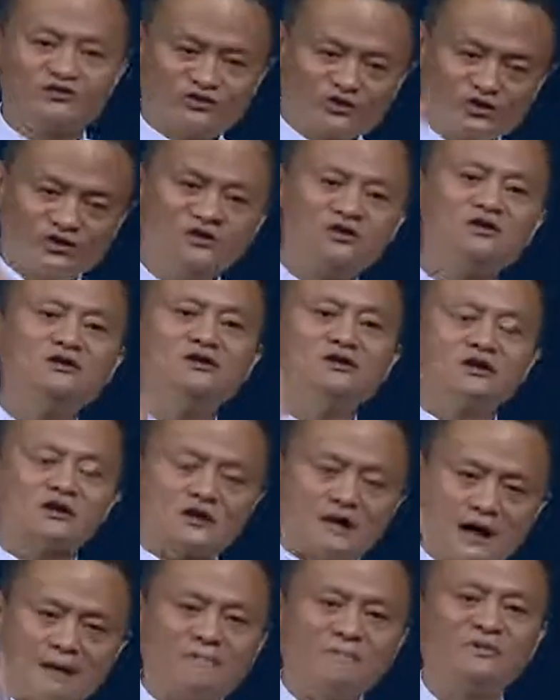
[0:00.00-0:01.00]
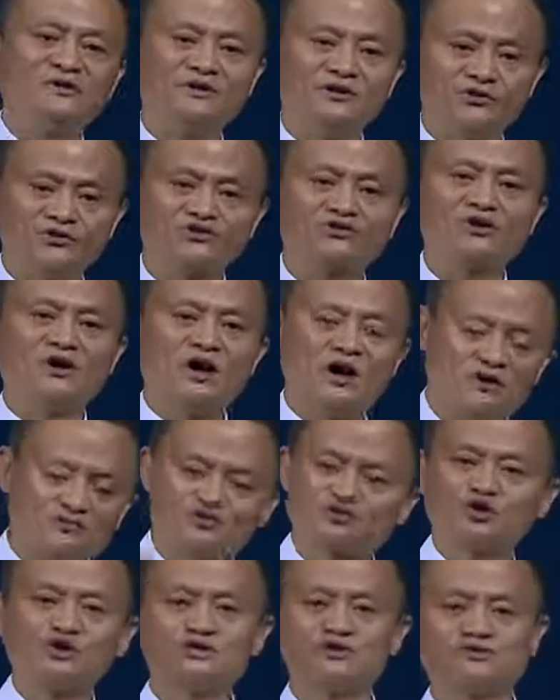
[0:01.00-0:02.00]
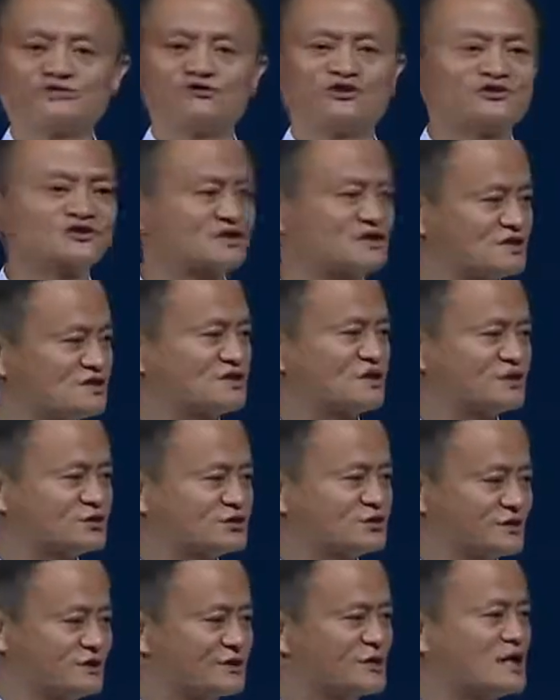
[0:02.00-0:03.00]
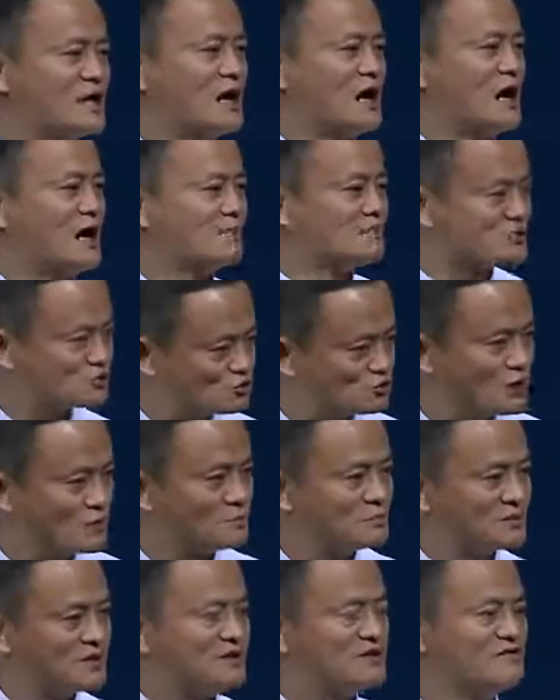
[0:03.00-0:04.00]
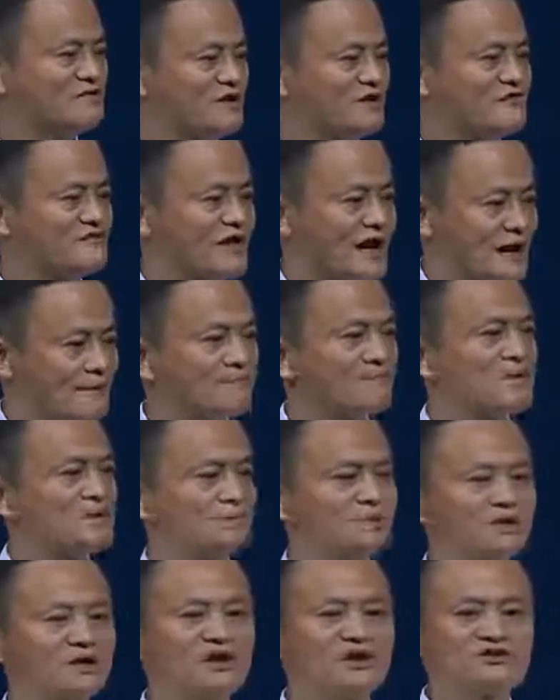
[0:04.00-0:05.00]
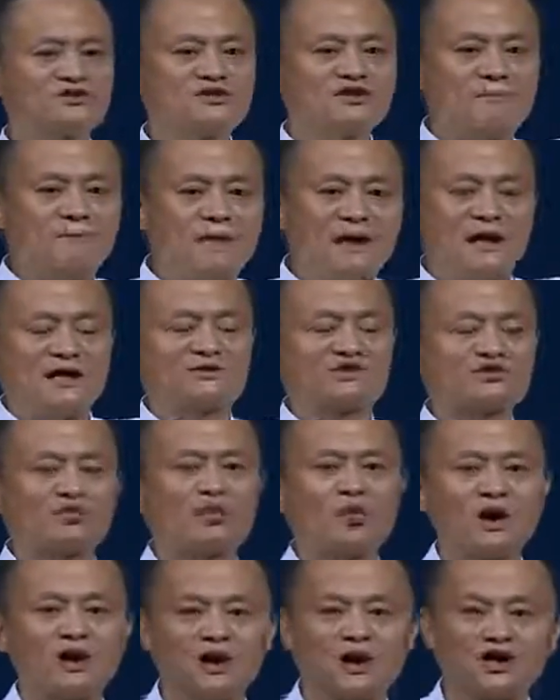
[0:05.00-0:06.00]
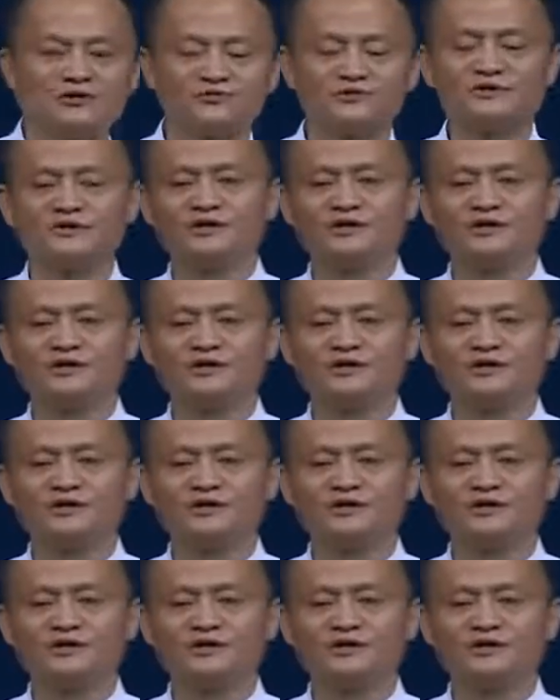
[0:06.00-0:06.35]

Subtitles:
the companies of 21st century. I'm a strong believer of that, because in the past 100